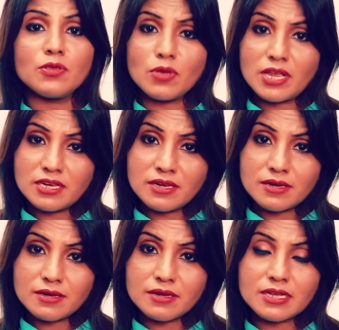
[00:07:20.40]
you can
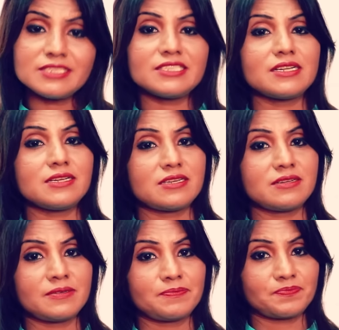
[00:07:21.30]
consult
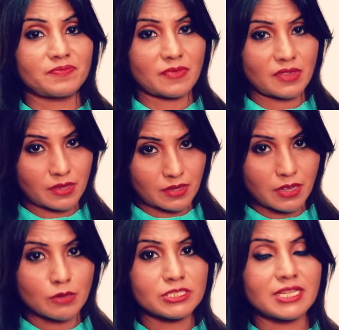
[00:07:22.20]
a
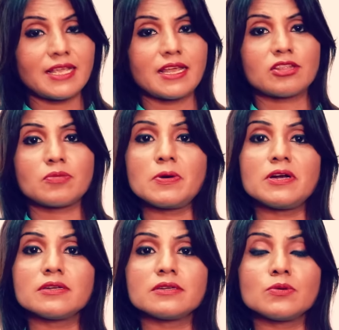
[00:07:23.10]
counseling
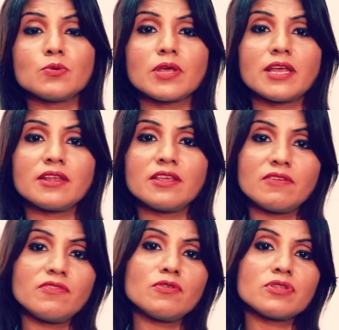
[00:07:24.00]
expert who can
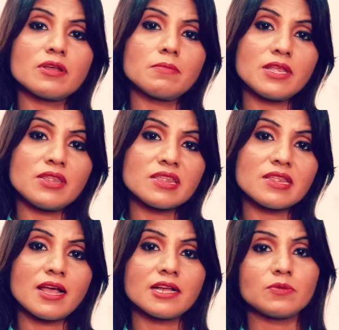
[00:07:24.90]
give you some
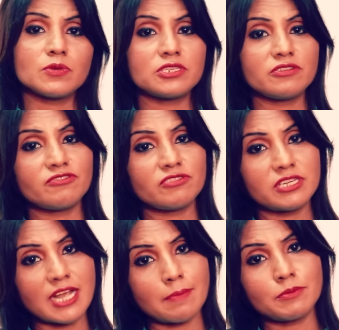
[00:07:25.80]
insight with
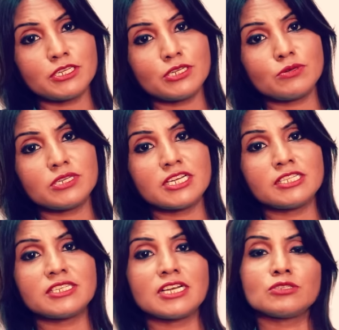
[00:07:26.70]
different aptitude
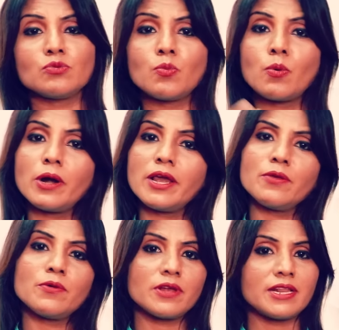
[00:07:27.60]
tests as to what are
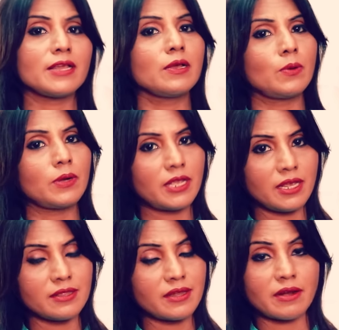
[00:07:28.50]
you really good
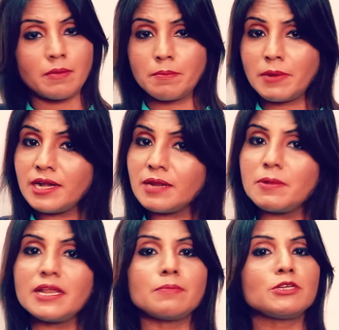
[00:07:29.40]
in. There are
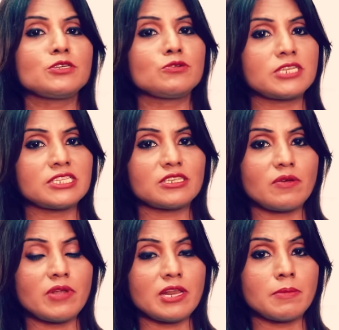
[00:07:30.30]
multiple aptitude tests
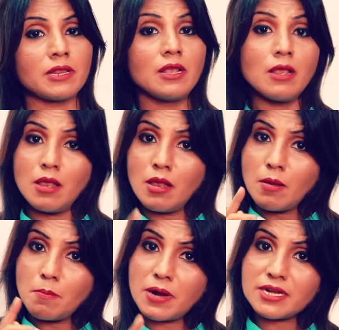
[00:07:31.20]
available,
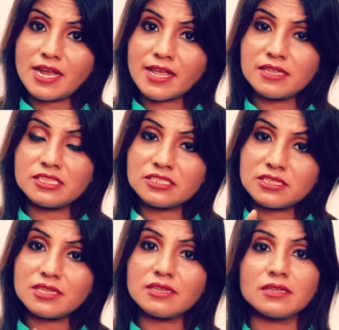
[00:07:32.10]
but I can
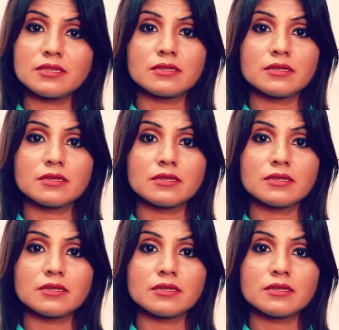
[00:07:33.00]
still